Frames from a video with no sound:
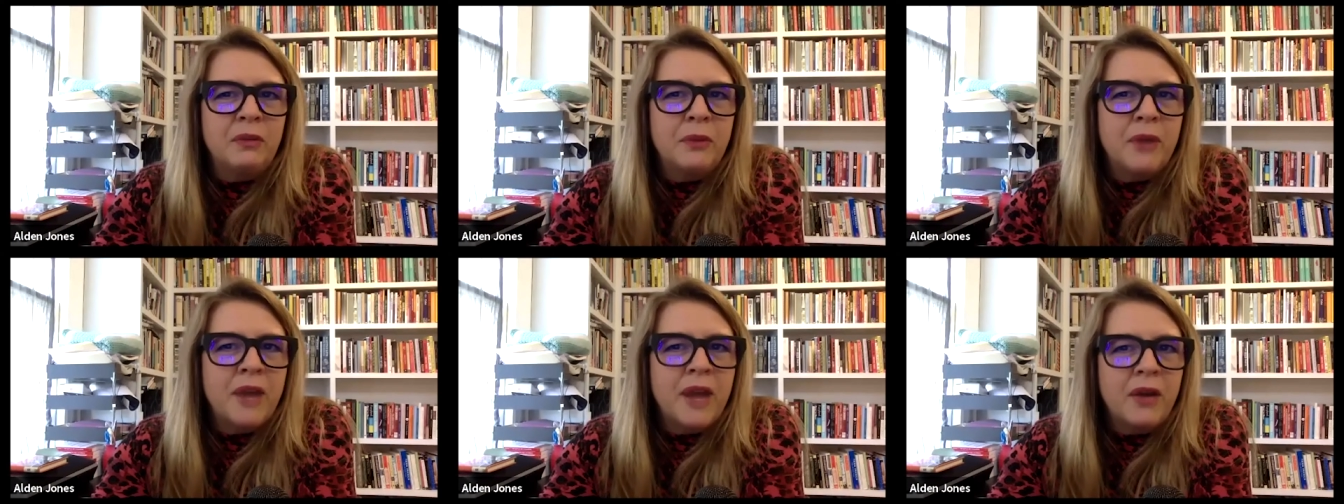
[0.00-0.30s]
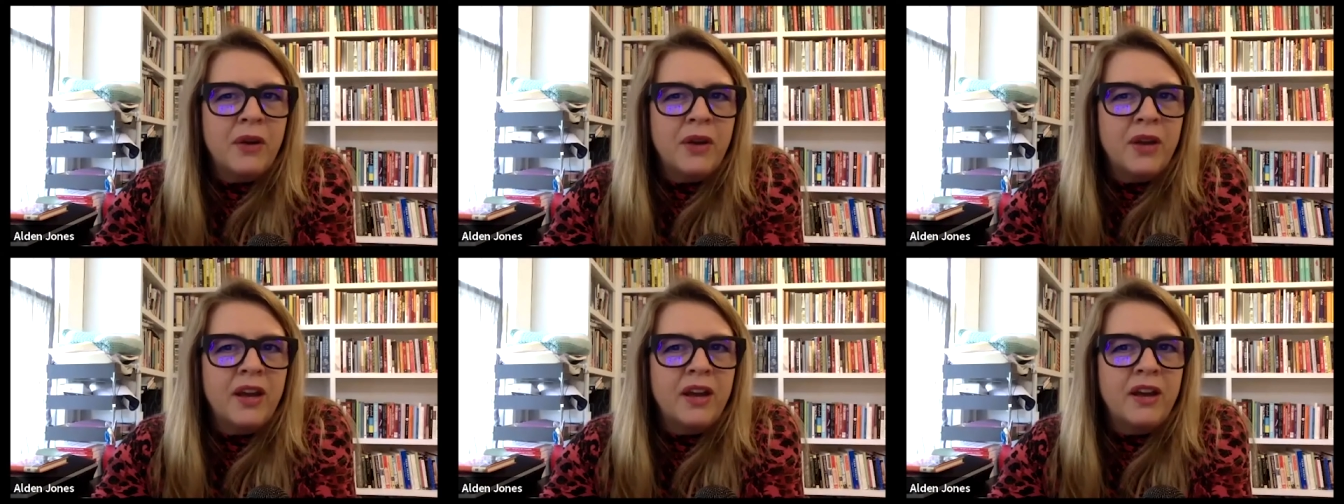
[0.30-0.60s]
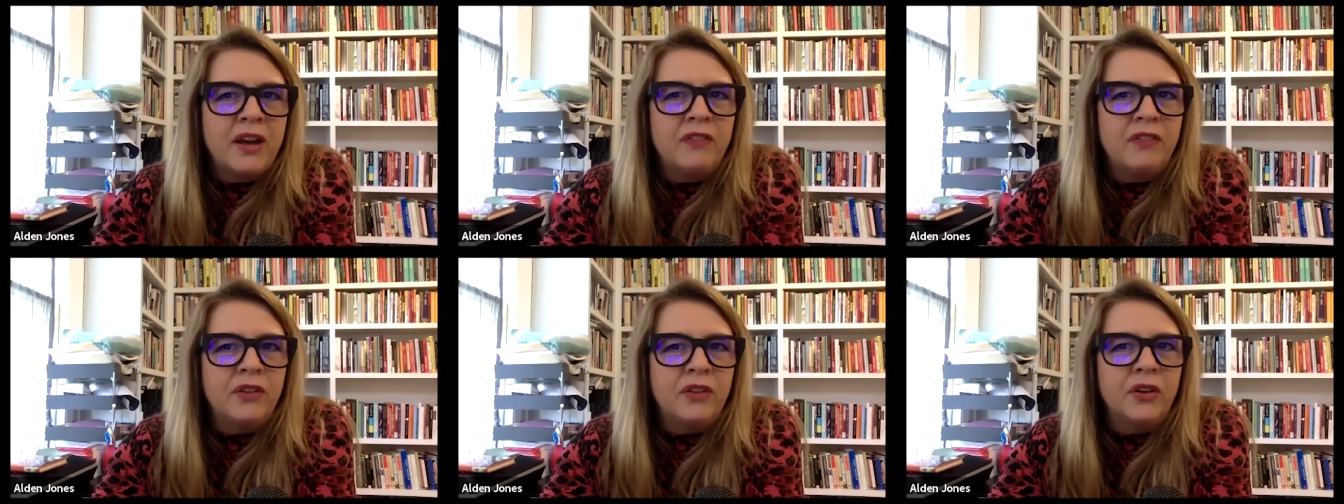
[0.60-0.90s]
proud
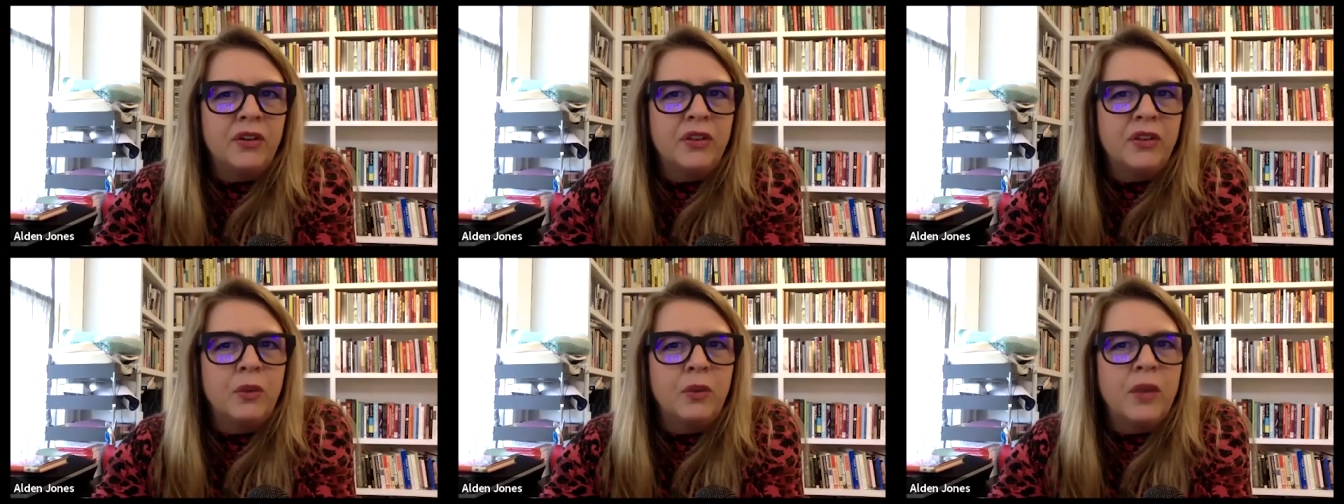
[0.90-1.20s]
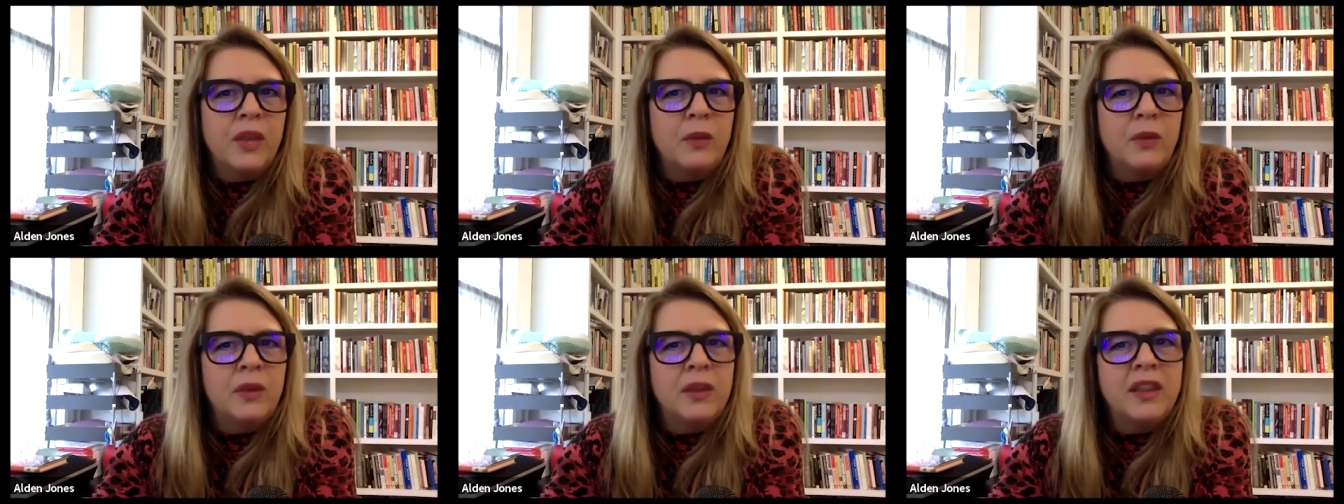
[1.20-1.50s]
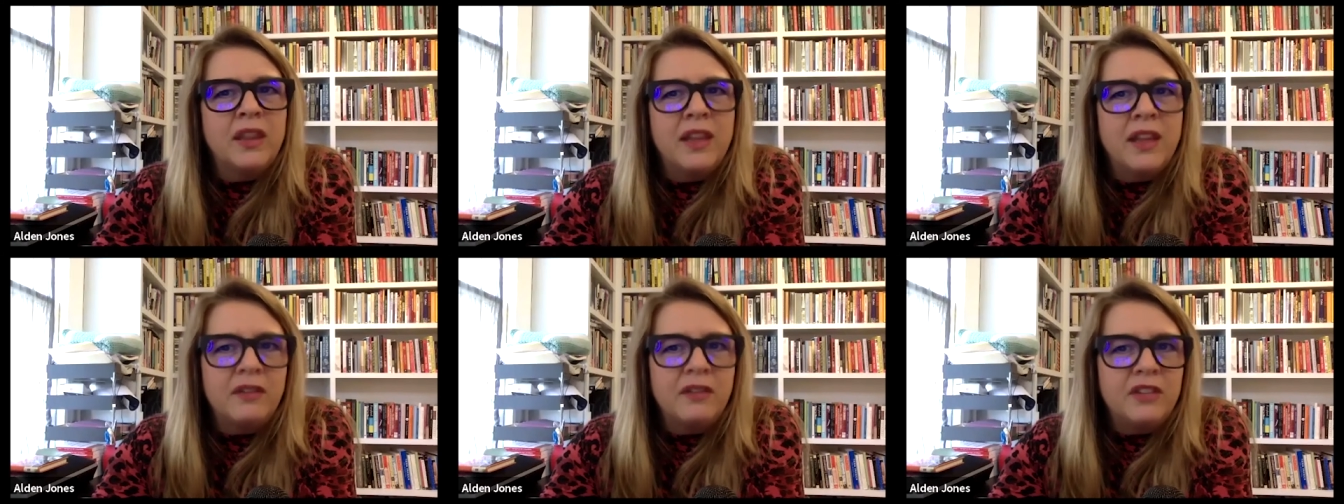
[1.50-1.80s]
of or the way that we
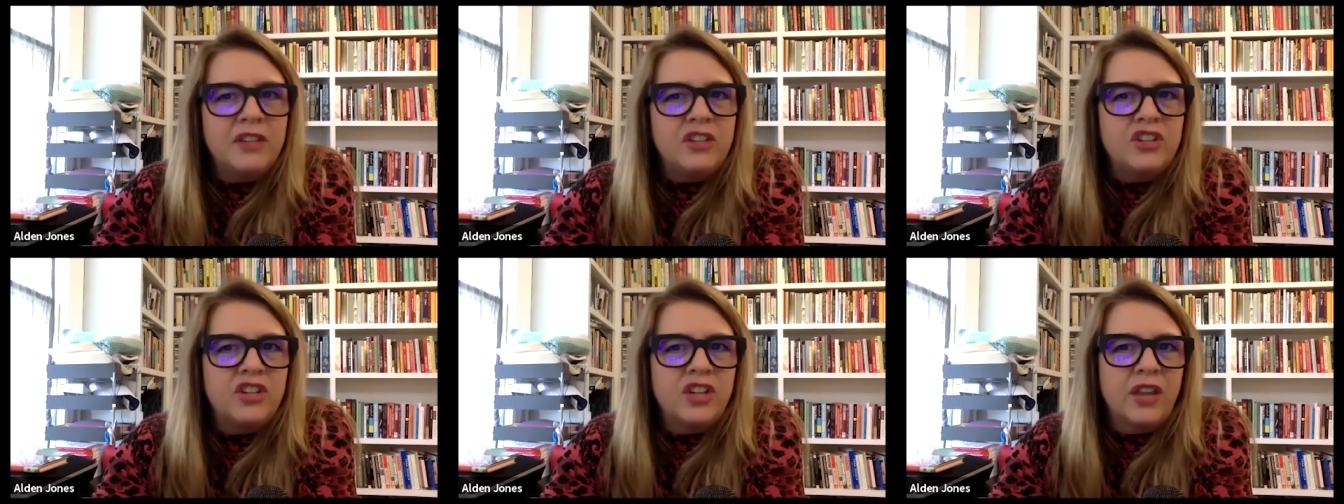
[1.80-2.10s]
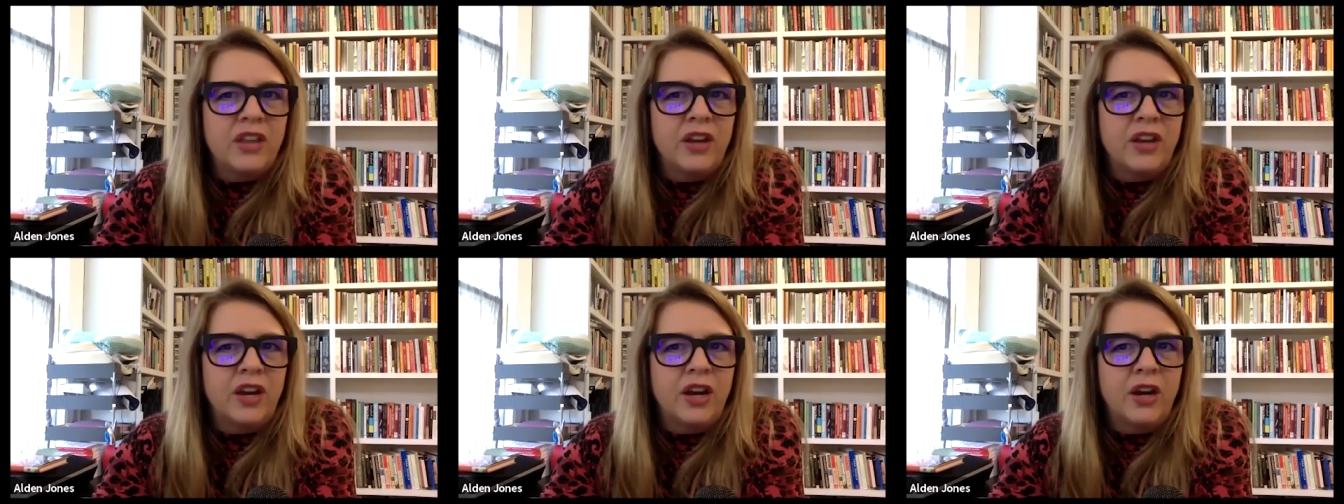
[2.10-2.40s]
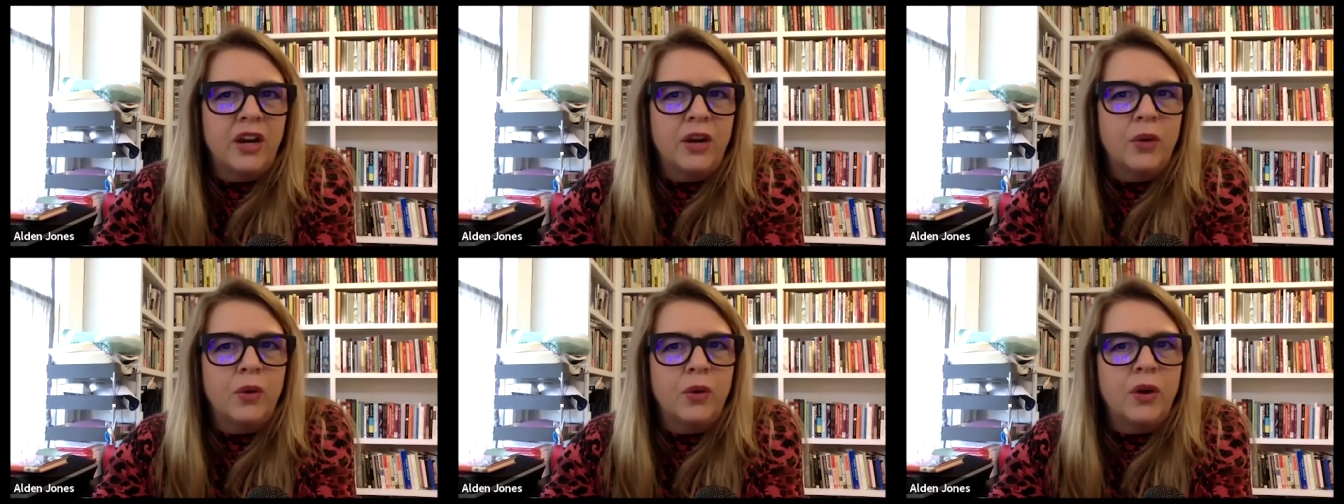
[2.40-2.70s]
loved each
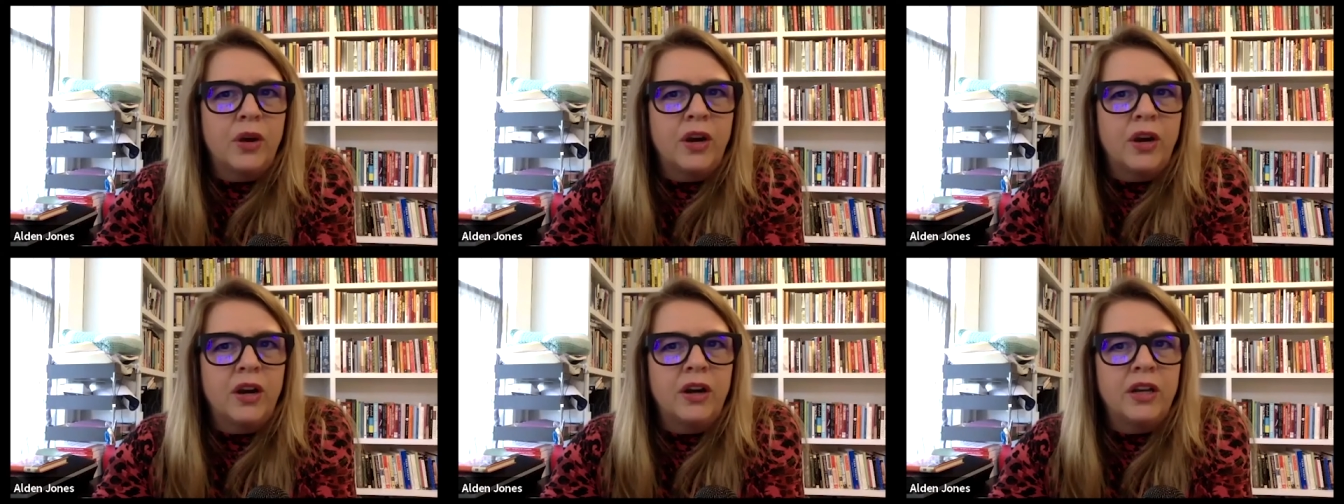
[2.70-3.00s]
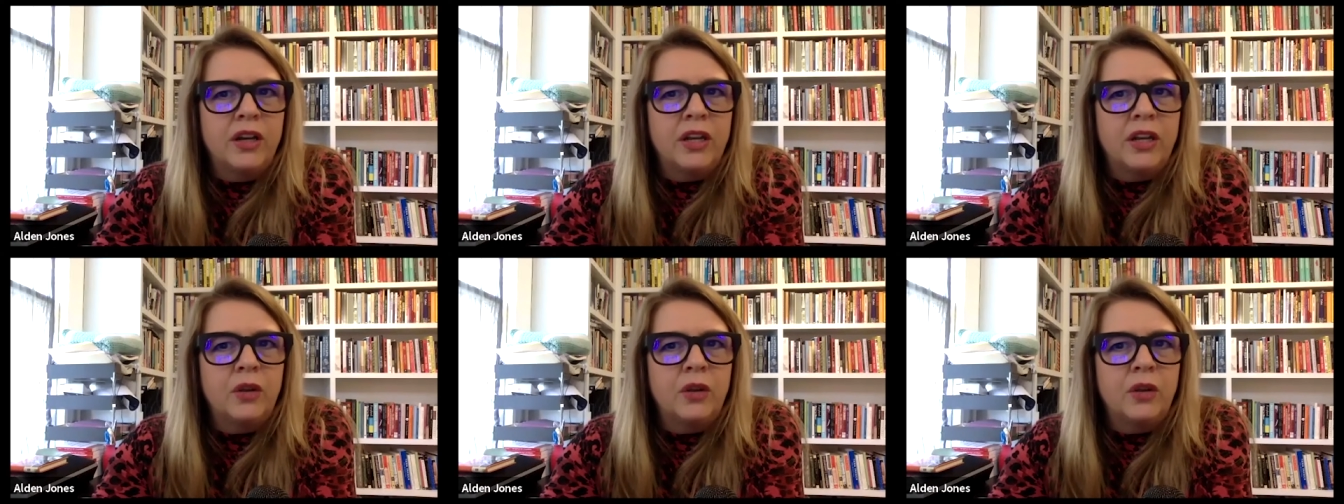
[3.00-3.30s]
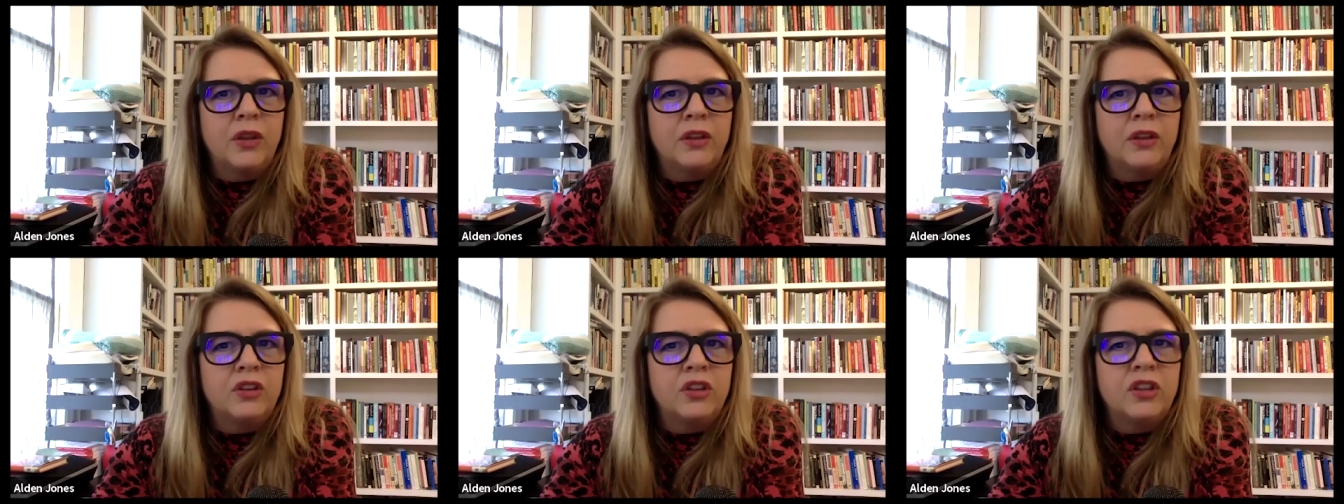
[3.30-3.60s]
other or you know
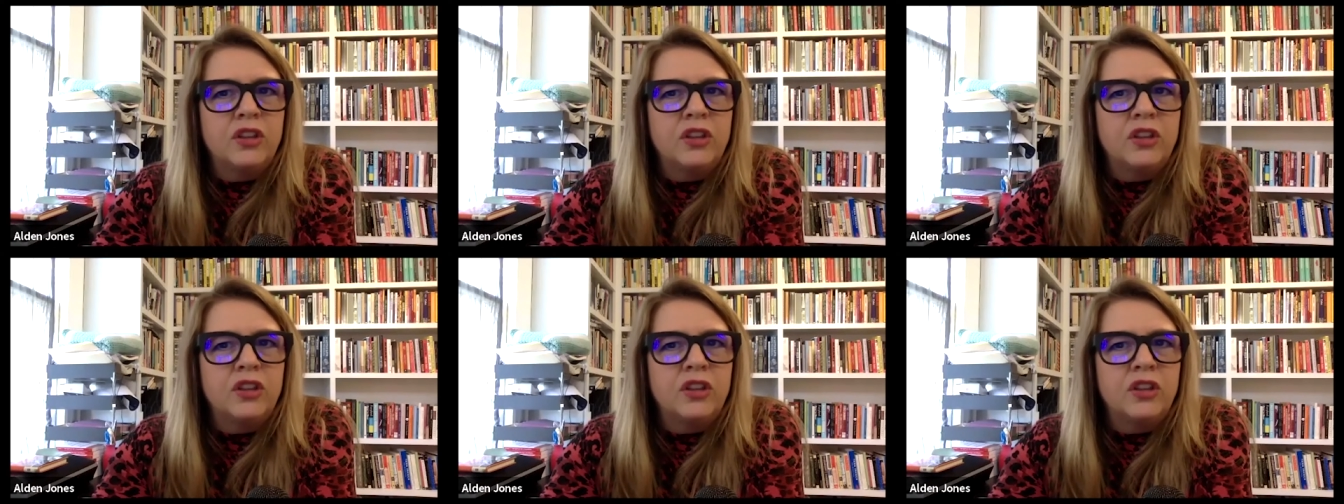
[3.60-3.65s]
the